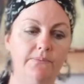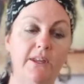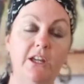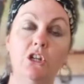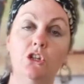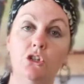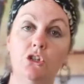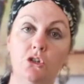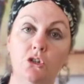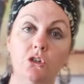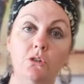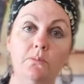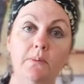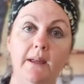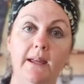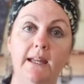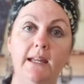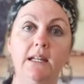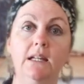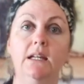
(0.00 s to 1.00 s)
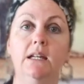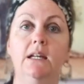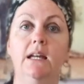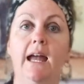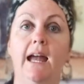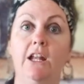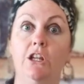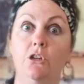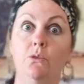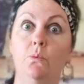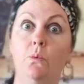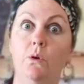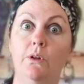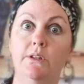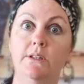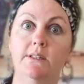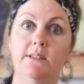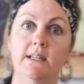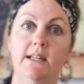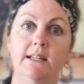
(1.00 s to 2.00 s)
They should be, and you
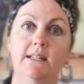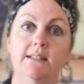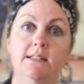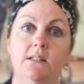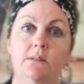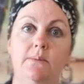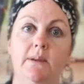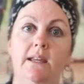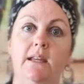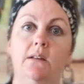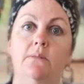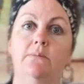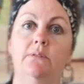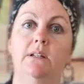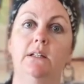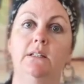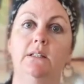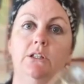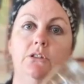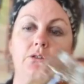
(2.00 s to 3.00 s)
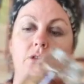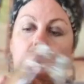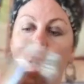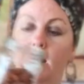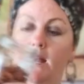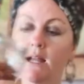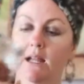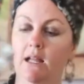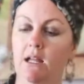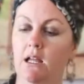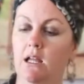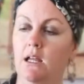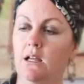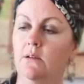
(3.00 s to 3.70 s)
want seeds to be completely dry.